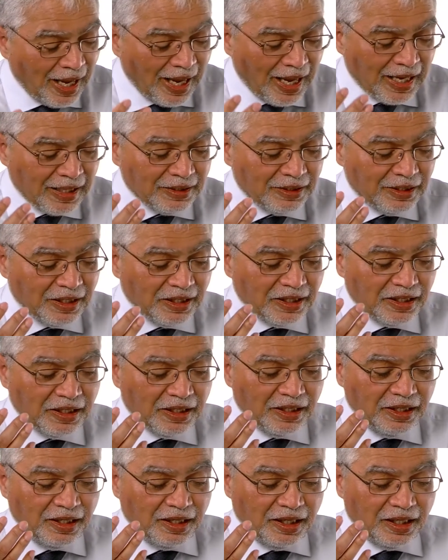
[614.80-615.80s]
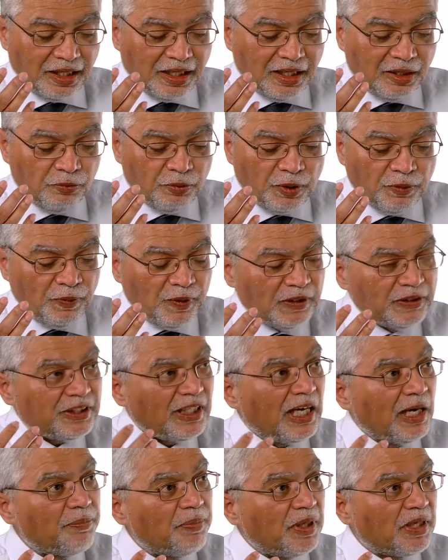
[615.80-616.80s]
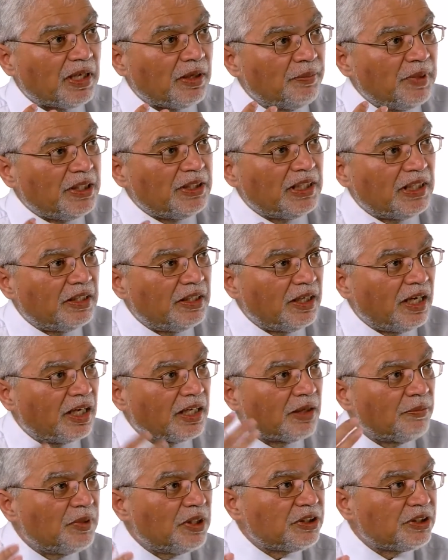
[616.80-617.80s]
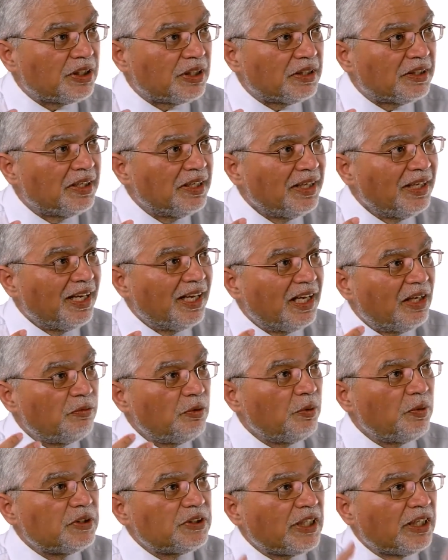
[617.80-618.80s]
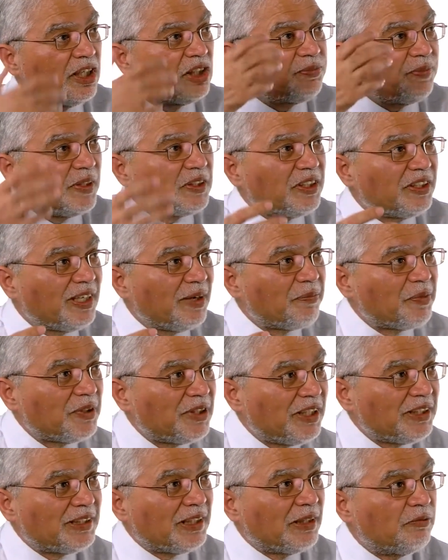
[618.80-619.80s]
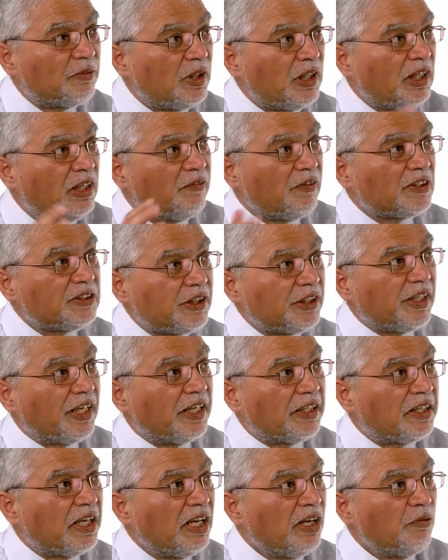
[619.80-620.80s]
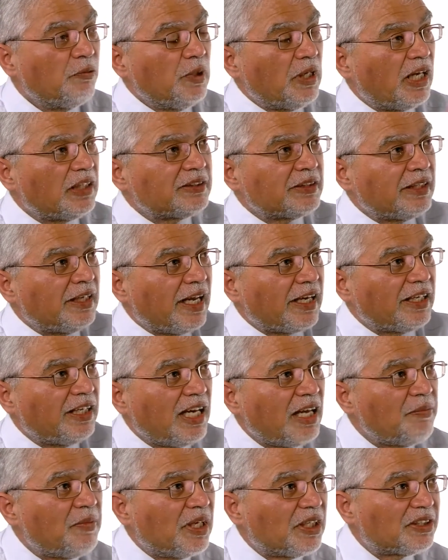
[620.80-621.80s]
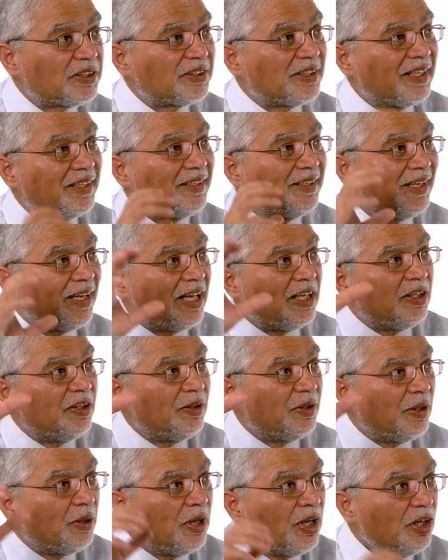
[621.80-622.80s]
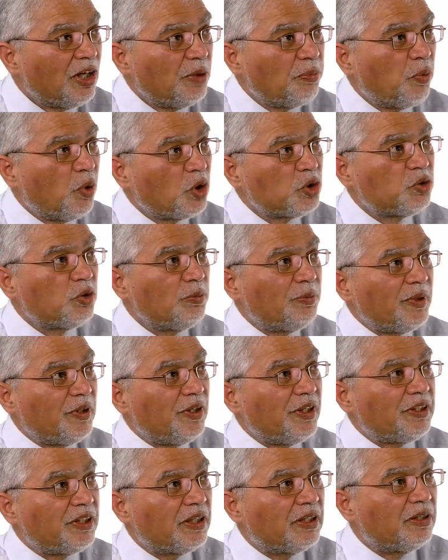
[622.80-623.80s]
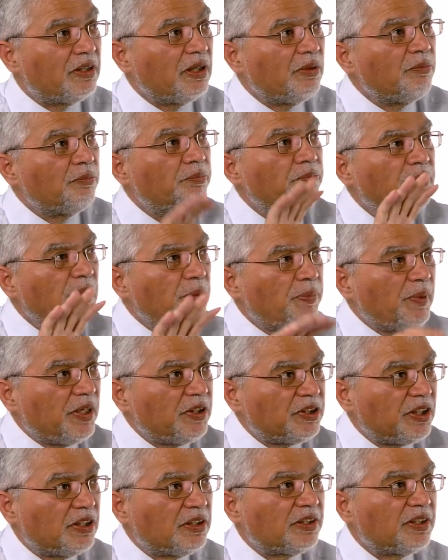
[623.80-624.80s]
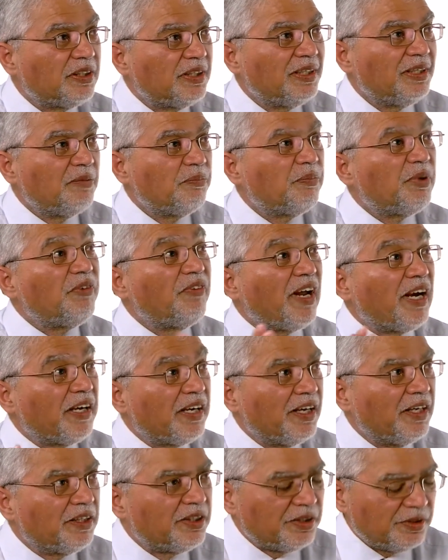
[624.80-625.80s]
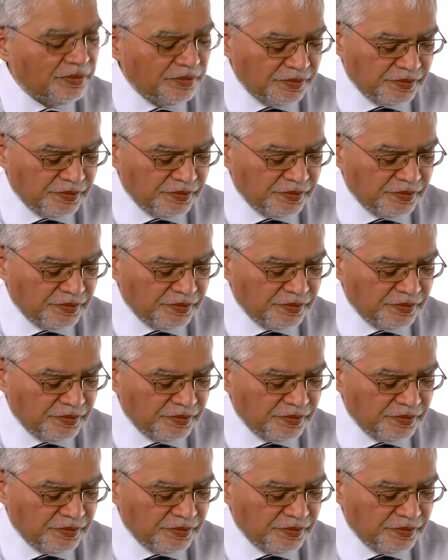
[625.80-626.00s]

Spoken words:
And we will set up a committee, a commission. We will send a special representative. We'll investigate. We'll ask academics, and reports will be written. be patient, prevaricate.